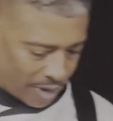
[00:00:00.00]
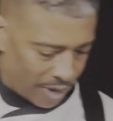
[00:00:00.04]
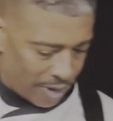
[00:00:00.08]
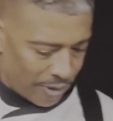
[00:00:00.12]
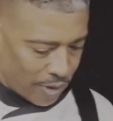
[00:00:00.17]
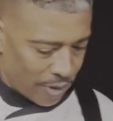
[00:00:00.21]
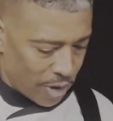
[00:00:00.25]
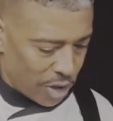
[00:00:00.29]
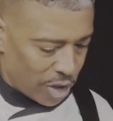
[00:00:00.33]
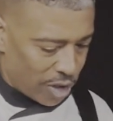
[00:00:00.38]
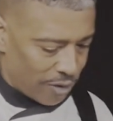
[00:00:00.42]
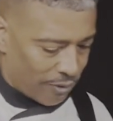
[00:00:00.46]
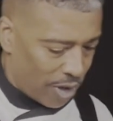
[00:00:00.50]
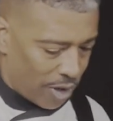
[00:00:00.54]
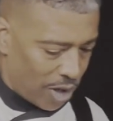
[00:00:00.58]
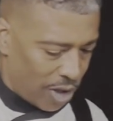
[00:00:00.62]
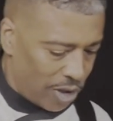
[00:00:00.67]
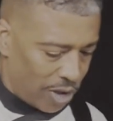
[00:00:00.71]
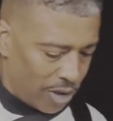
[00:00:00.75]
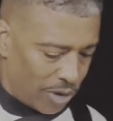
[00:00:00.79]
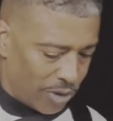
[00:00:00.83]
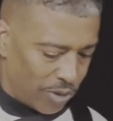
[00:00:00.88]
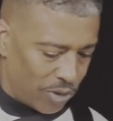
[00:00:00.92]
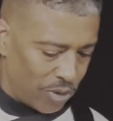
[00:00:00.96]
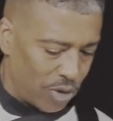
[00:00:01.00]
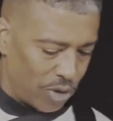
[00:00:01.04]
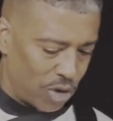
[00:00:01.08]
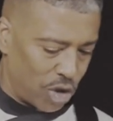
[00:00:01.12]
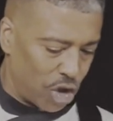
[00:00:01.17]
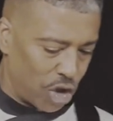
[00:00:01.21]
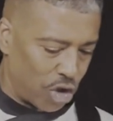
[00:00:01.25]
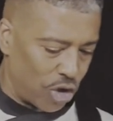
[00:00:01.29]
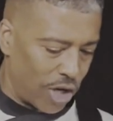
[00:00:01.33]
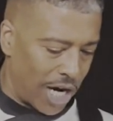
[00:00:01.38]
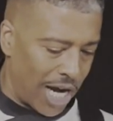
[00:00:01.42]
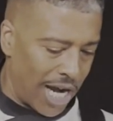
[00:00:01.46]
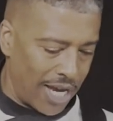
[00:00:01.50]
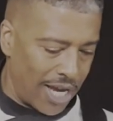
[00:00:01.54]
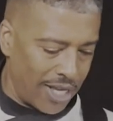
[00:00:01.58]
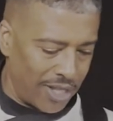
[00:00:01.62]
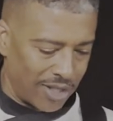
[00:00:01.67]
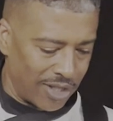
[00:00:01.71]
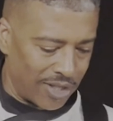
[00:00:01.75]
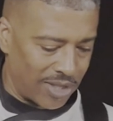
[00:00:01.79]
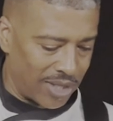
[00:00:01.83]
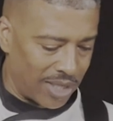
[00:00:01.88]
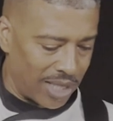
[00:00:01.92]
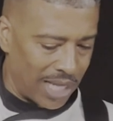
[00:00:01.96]
First of all, let's try
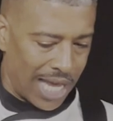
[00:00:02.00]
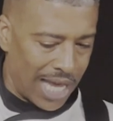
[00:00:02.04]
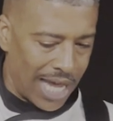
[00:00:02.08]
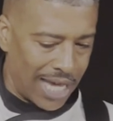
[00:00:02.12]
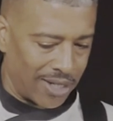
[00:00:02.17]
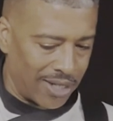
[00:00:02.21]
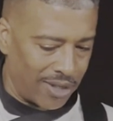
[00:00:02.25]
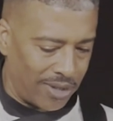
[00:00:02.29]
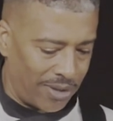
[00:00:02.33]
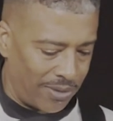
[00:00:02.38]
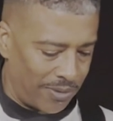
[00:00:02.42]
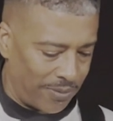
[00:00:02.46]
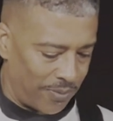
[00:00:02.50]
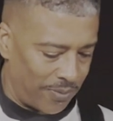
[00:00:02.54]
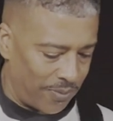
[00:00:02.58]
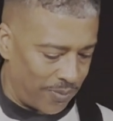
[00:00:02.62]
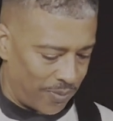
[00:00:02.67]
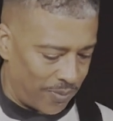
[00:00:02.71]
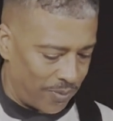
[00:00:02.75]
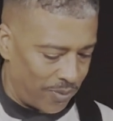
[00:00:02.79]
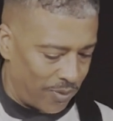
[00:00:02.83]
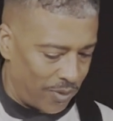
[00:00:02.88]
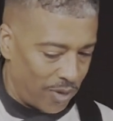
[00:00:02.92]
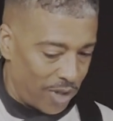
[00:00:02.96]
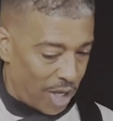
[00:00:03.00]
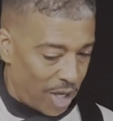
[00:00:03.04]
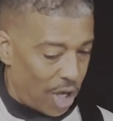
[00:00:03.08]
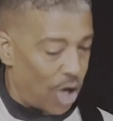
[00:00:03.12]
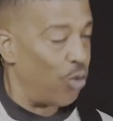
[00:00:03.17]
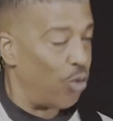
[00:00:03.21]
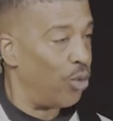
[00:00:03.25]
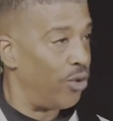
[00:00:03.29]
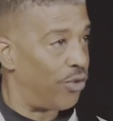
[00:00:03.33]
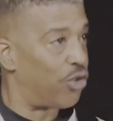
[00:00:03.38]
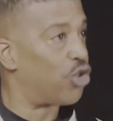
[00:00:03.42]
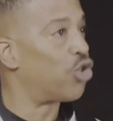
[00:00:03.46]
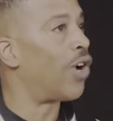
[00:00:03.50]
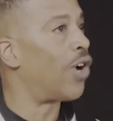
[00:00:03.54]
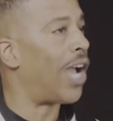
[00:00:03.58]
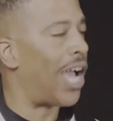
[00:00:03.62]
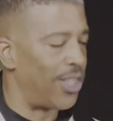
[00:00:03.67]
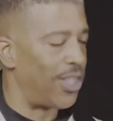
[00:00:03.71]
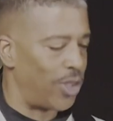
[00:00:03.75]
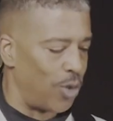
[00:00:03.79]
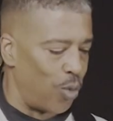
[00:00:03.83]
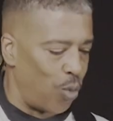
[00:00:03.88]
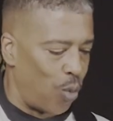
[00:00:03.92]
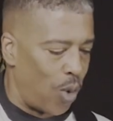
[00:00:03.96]
the slider. We've
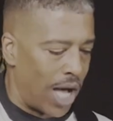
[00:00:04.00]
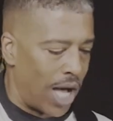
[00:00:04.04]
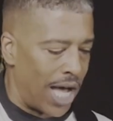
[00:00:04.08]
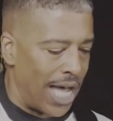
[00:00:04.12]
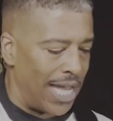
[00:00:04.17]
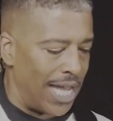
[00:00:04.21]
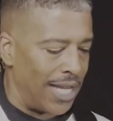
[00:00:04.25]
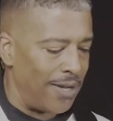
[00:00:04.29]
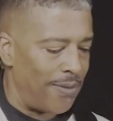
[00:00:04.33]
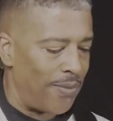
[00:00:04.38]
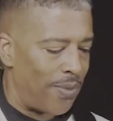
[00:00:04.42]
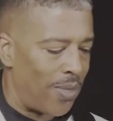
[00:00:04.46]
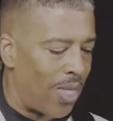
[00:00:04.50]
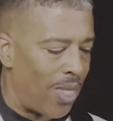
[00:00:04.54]
tried the wine.